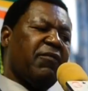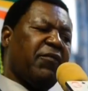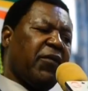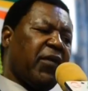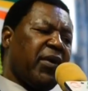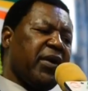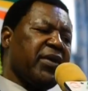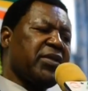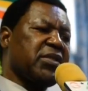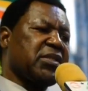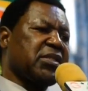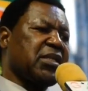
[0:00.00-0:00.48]

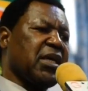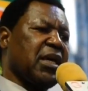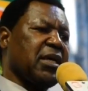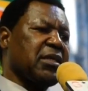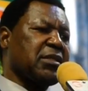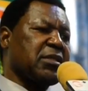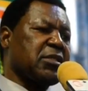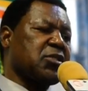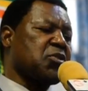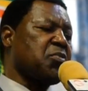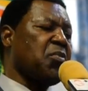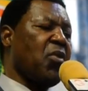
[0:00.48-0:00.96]
For
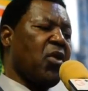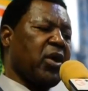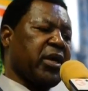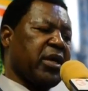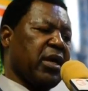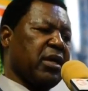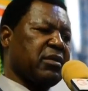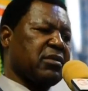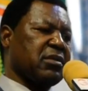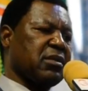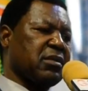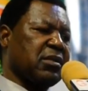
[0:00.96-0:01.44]
instance,
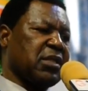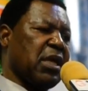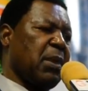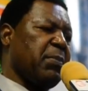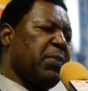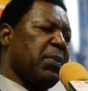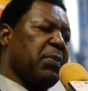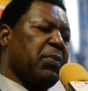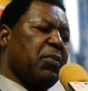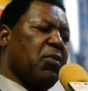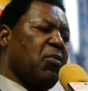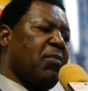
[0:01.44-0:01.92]
smokers. Some
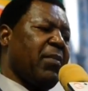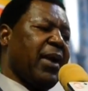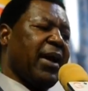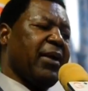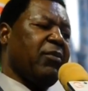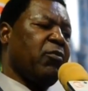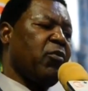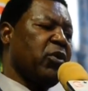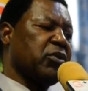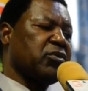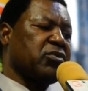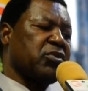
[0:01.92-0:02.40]
people
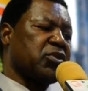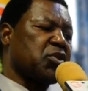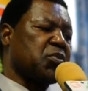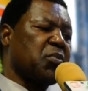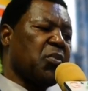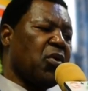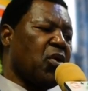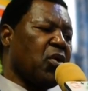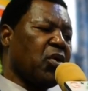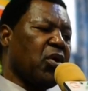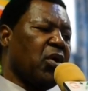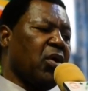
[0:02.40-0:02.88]
might want to
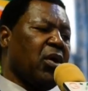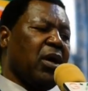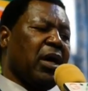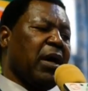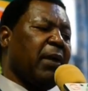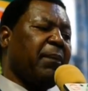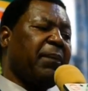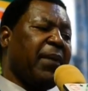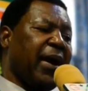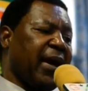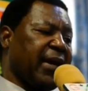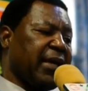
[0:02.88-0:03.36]
smoke
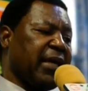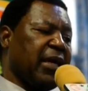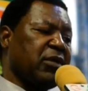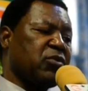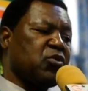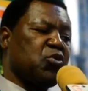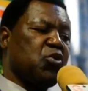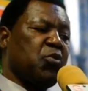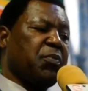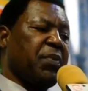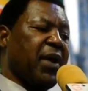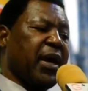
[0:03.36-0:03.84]
a
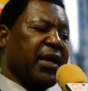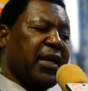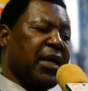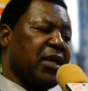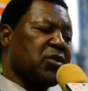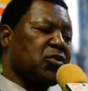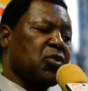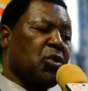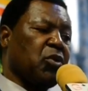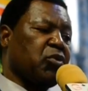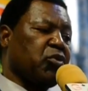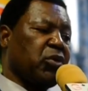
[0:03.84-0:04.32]
packet, two
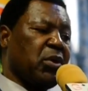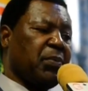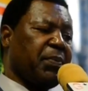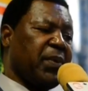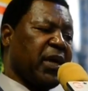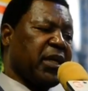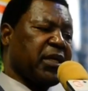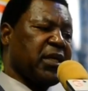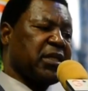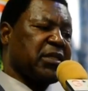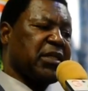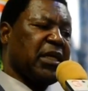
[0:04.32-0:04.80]
packets, or three
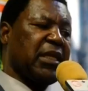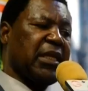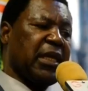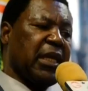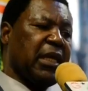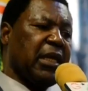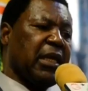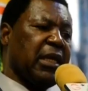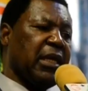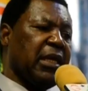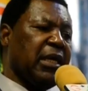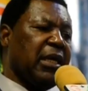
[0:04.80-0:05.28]
packets a
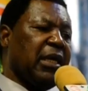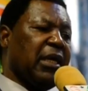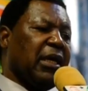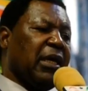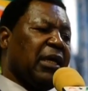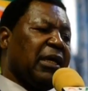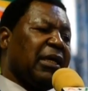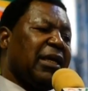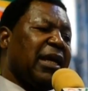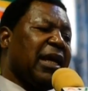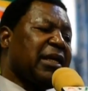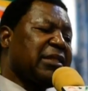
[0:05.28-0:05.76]
day.
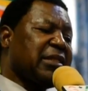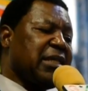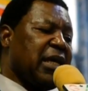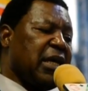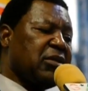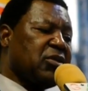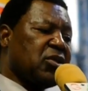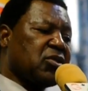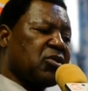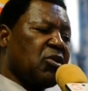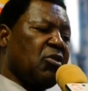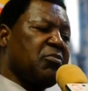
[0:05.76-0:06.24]
That
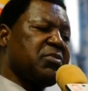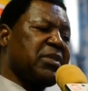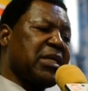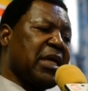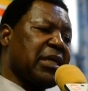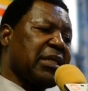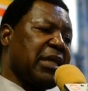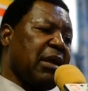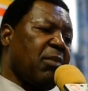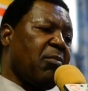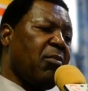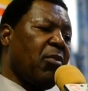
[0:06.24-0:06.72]
tends to
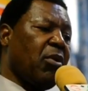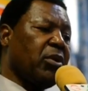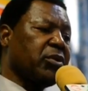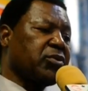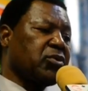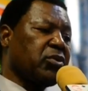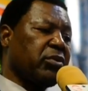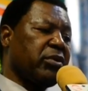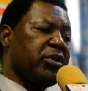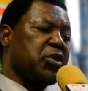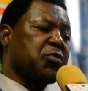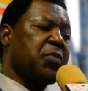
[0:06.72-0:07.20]
subject them more
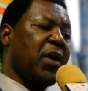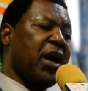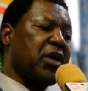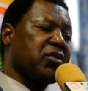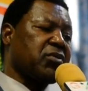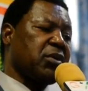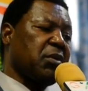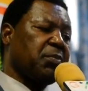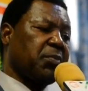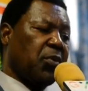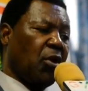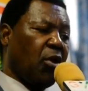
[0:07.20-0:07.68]
to
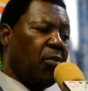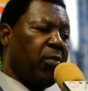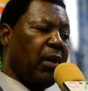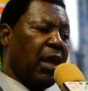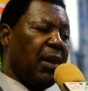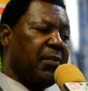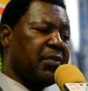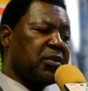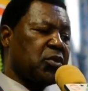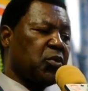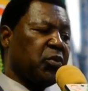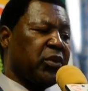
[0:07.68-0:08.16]
respiratory
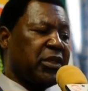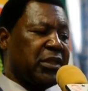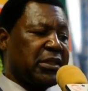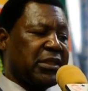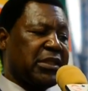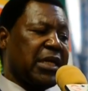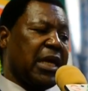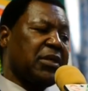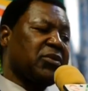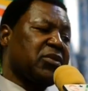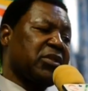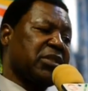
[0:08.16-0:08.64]
problems, Tends
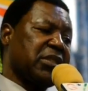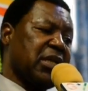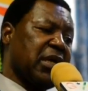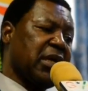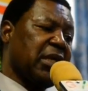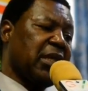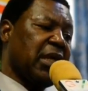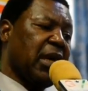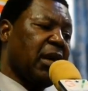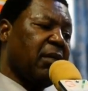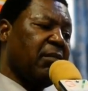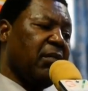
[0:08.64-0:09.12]
tend to
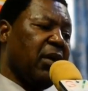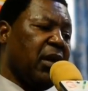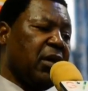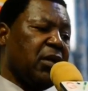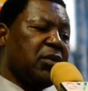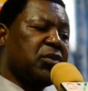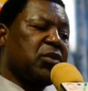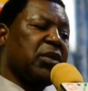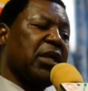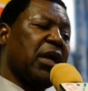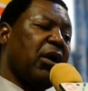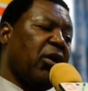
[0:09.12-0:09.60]
take them
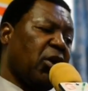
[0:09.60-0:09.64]
to the